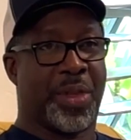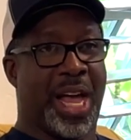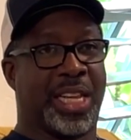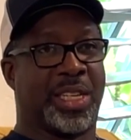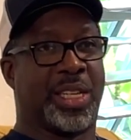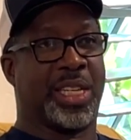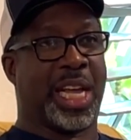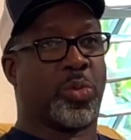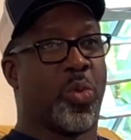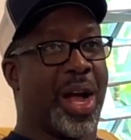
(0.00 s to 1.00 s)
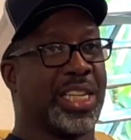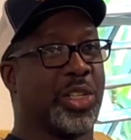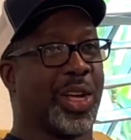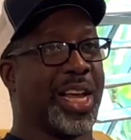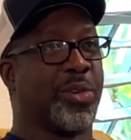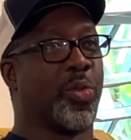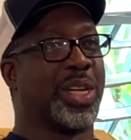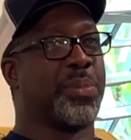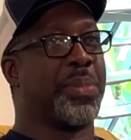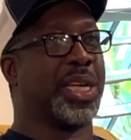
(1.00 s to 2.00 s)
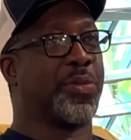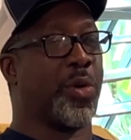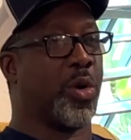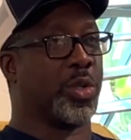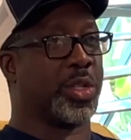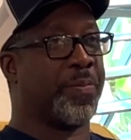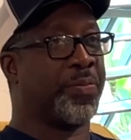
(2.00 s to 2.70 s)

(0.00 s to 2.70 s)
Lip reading: and not wanting to get what's best for us.